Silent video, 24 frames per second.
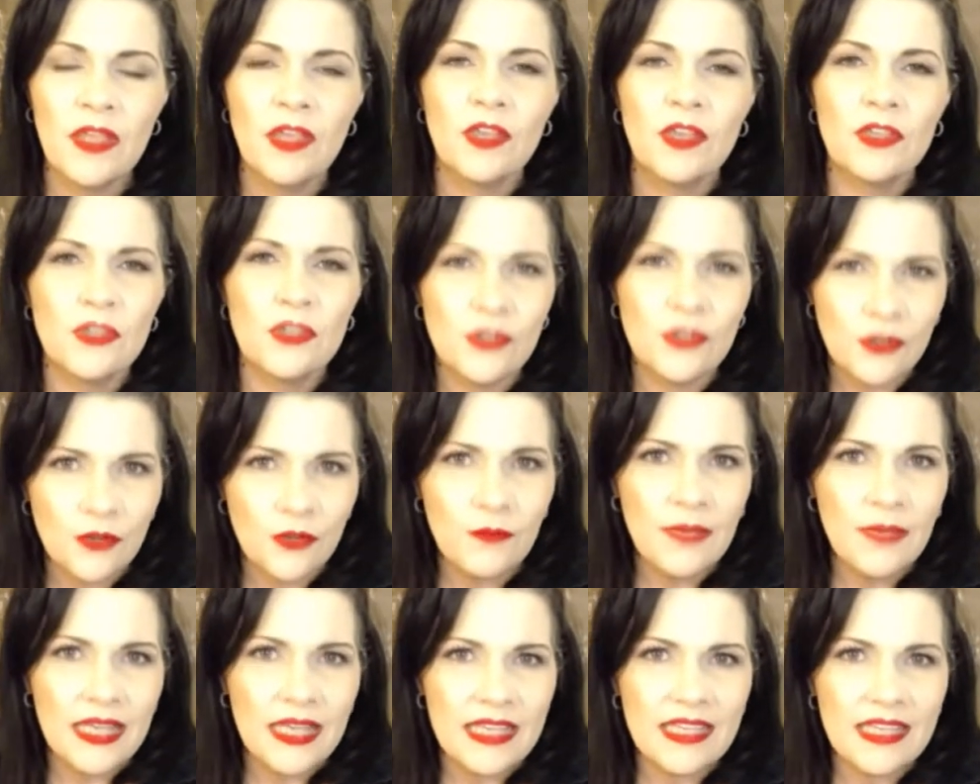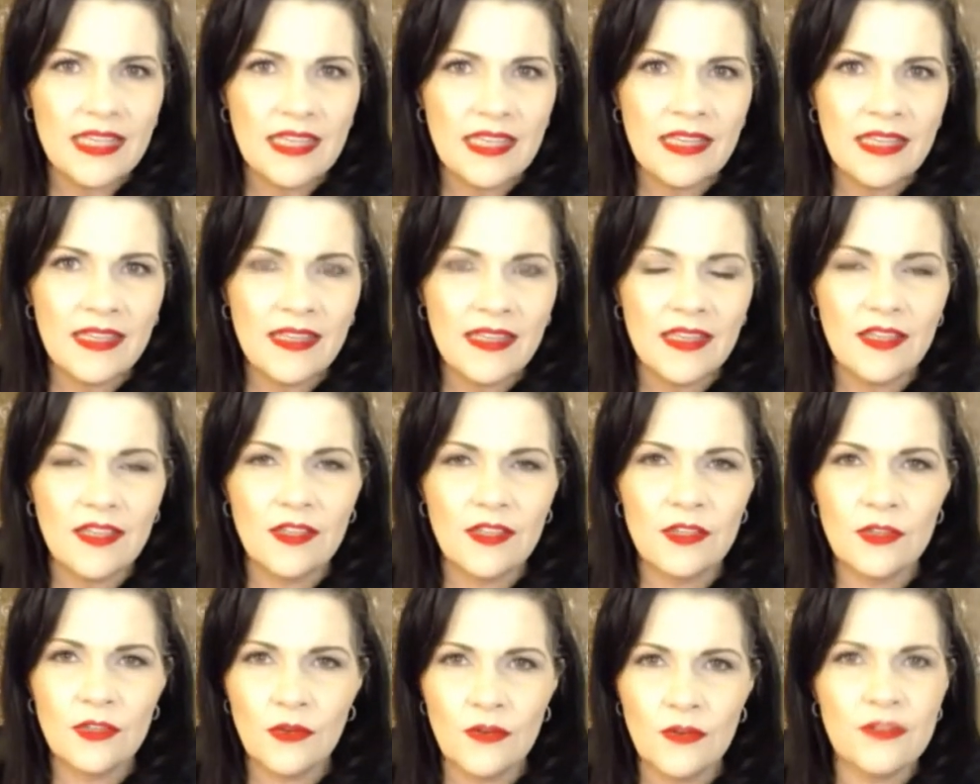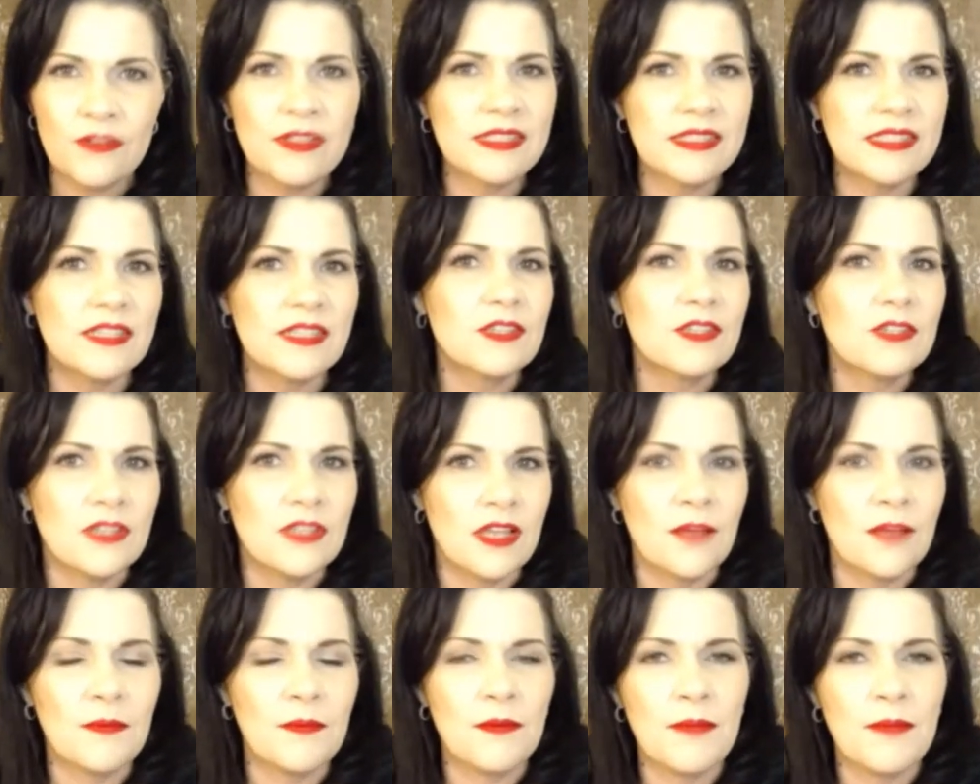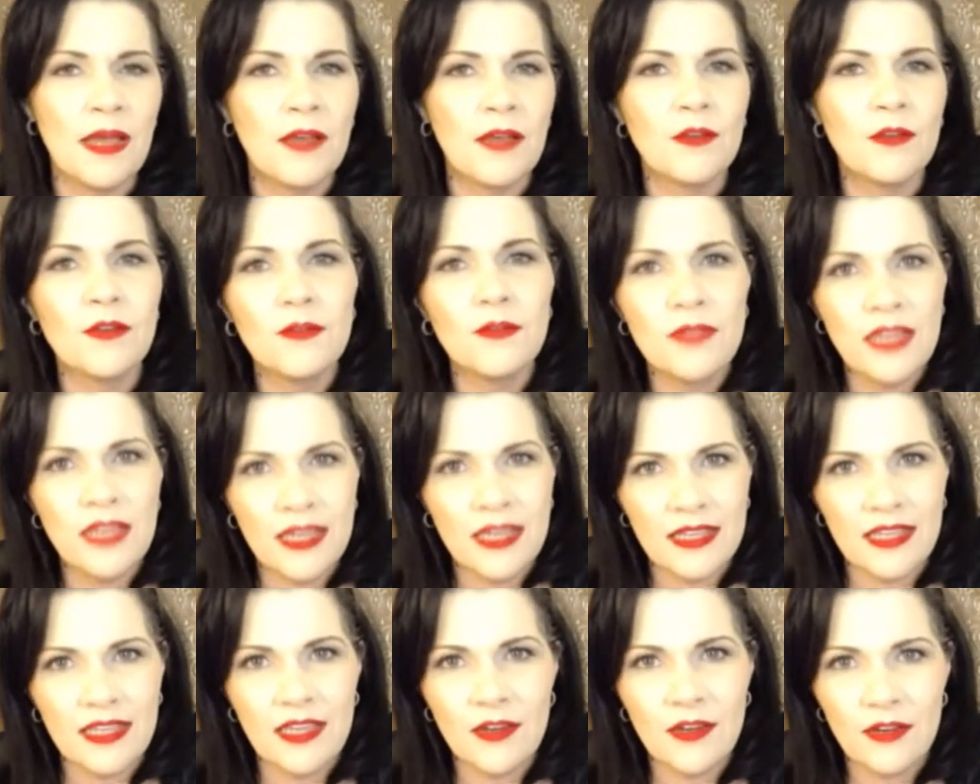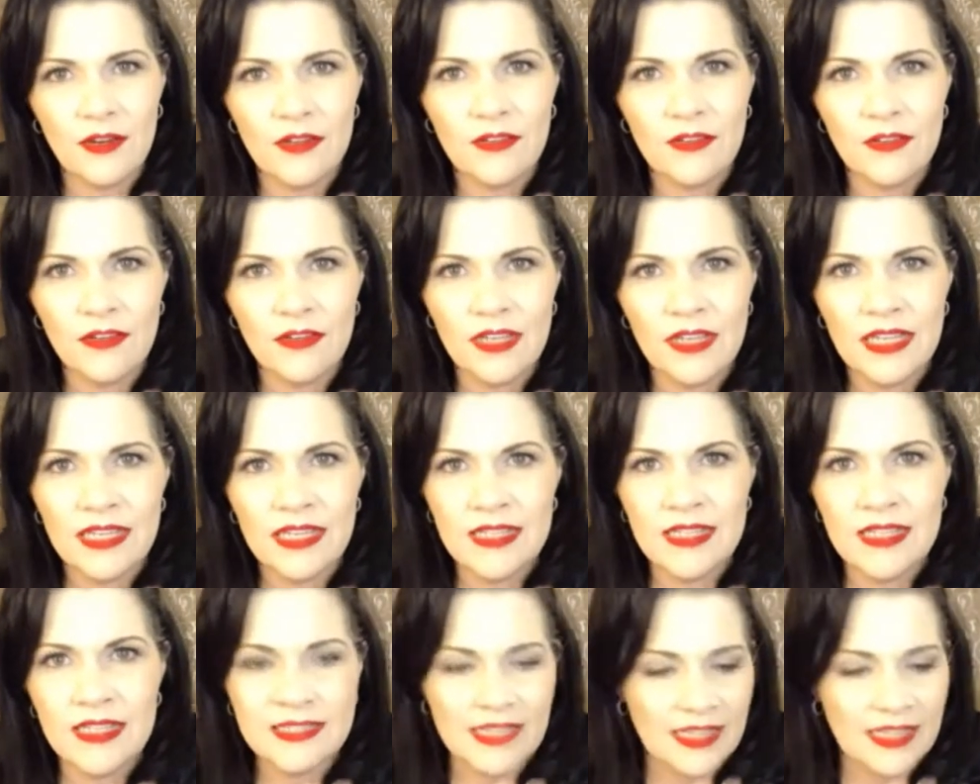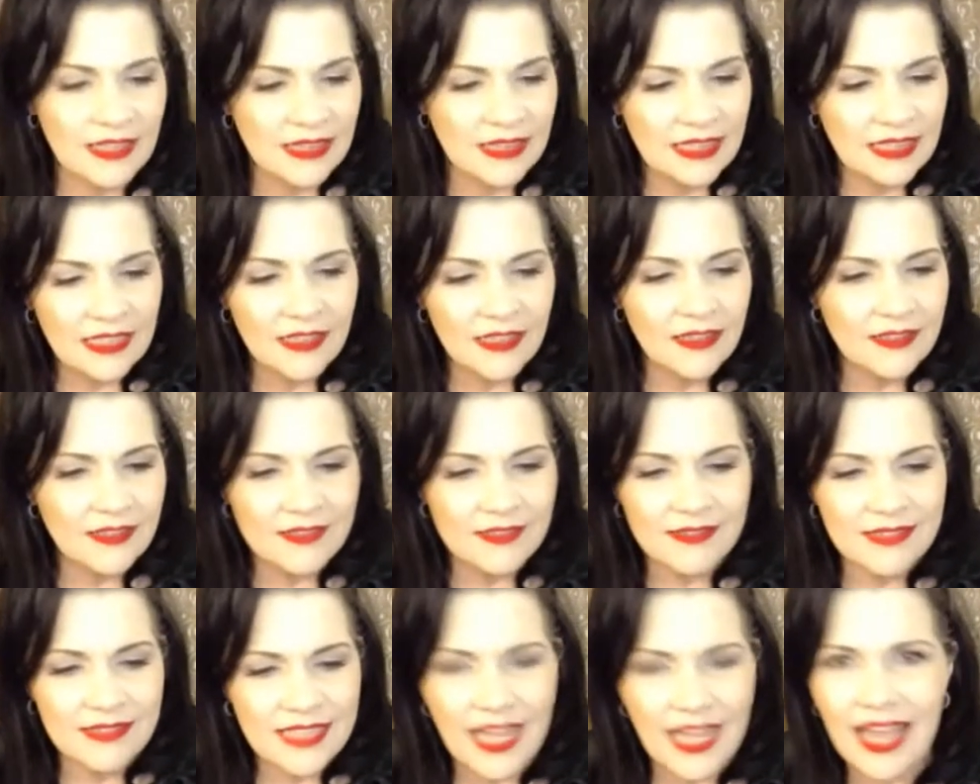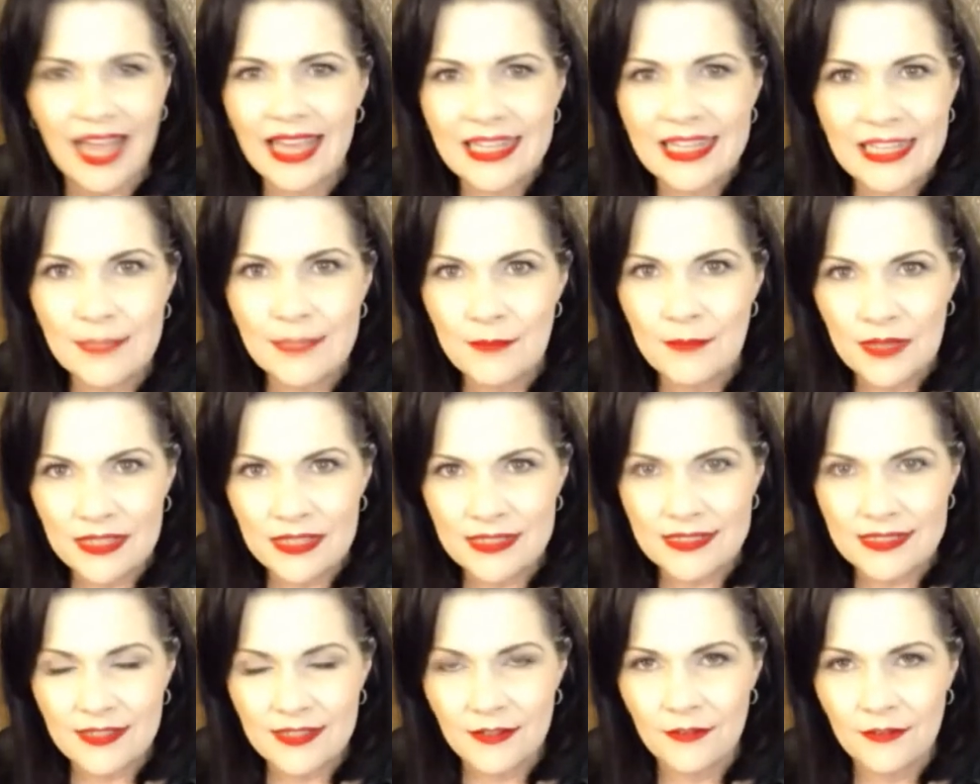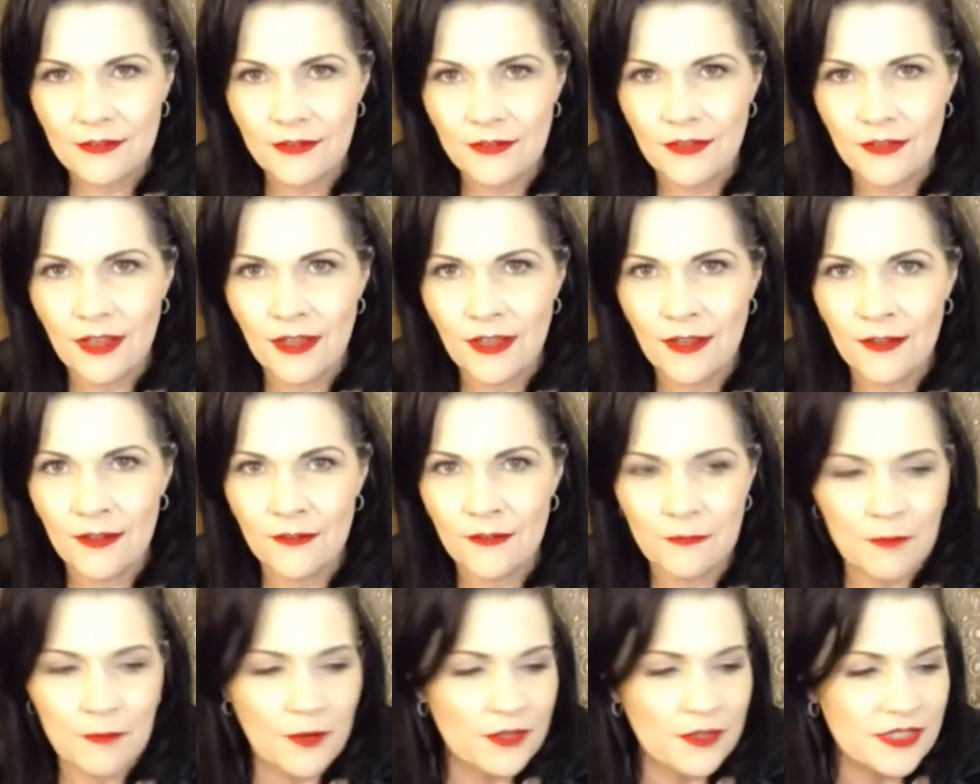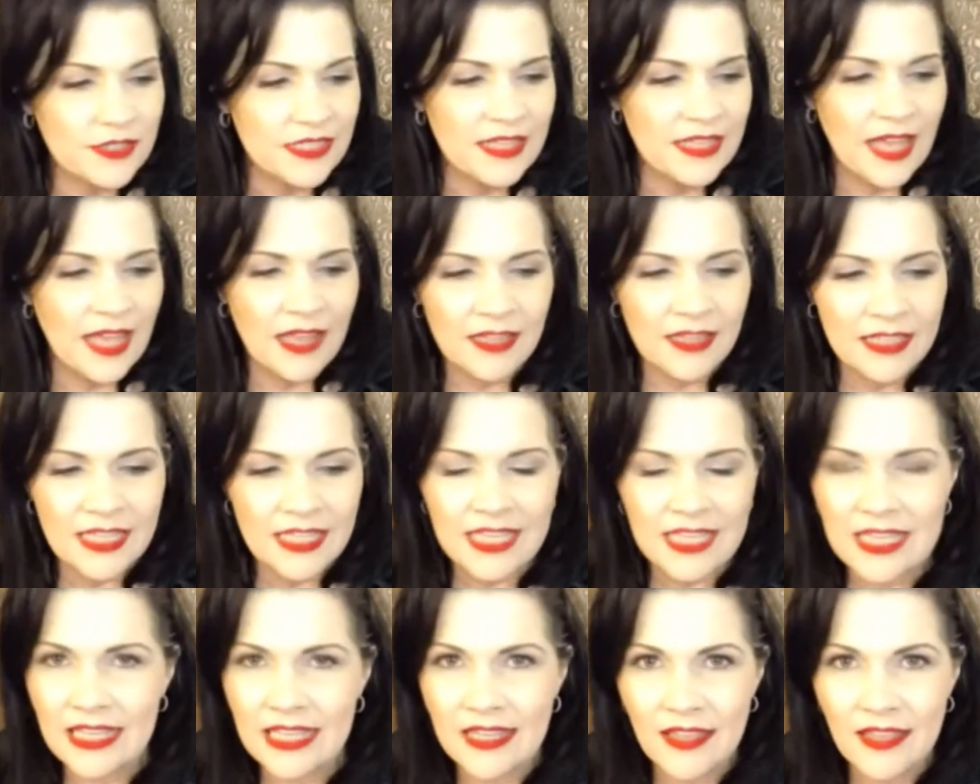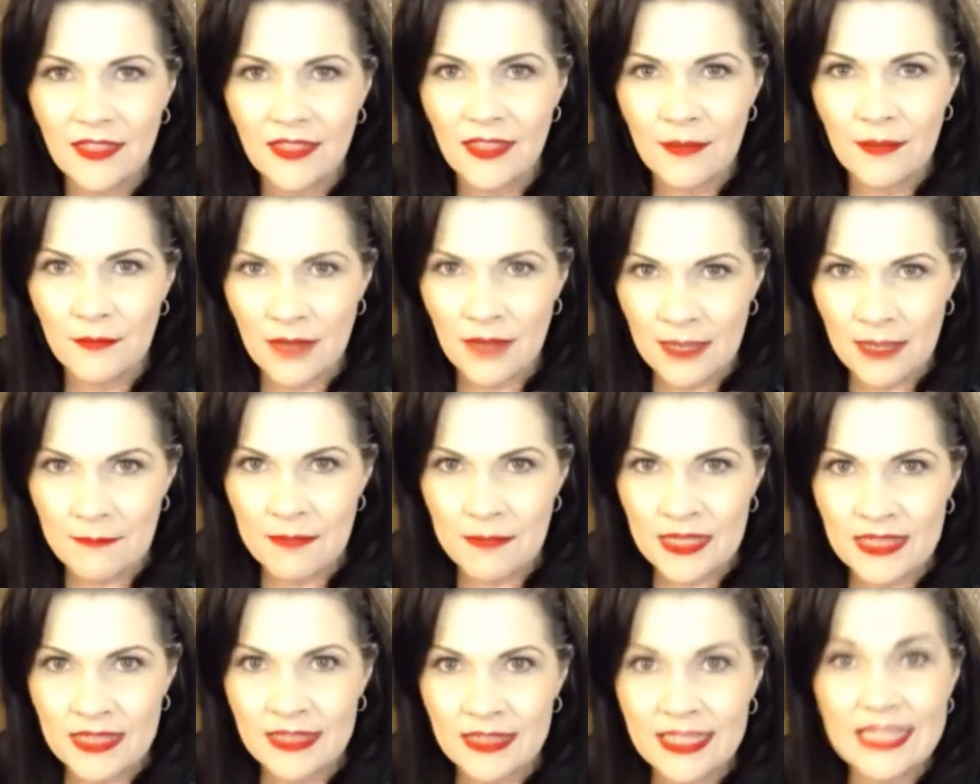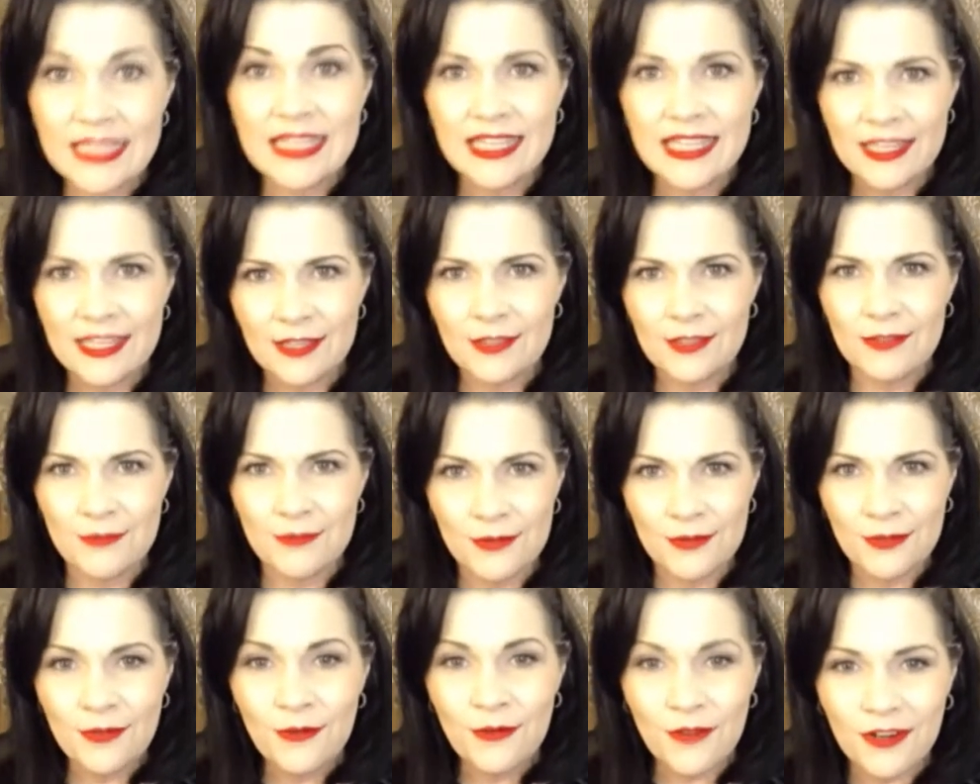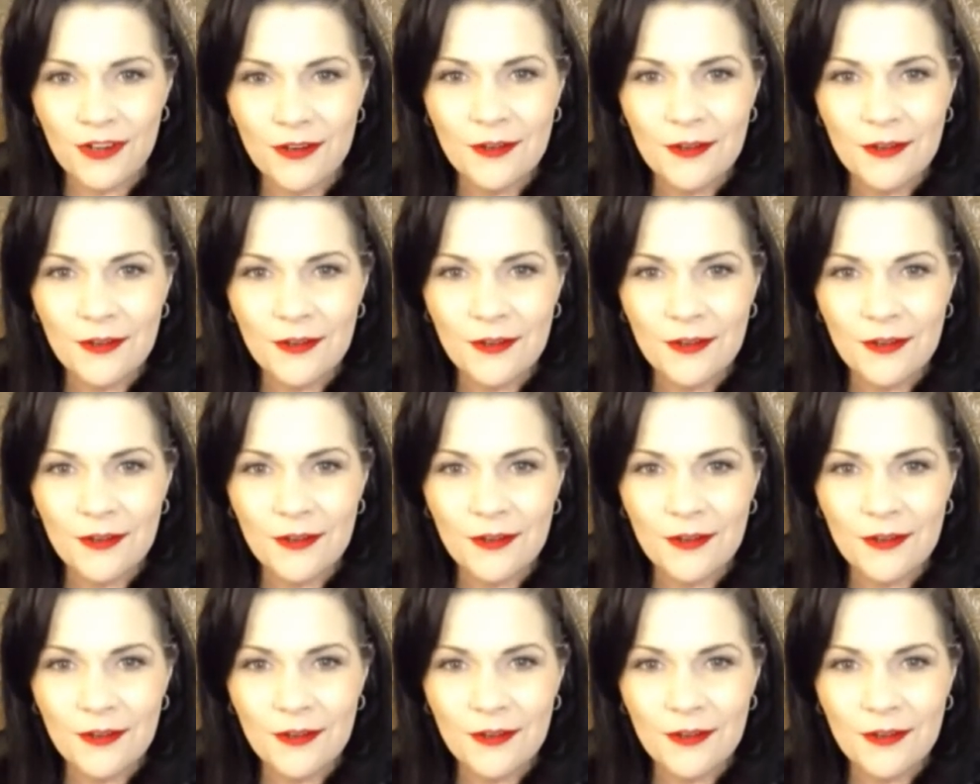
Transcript: you're making your decision up about who that character is, and little tiny bits of personality that might be leaking through or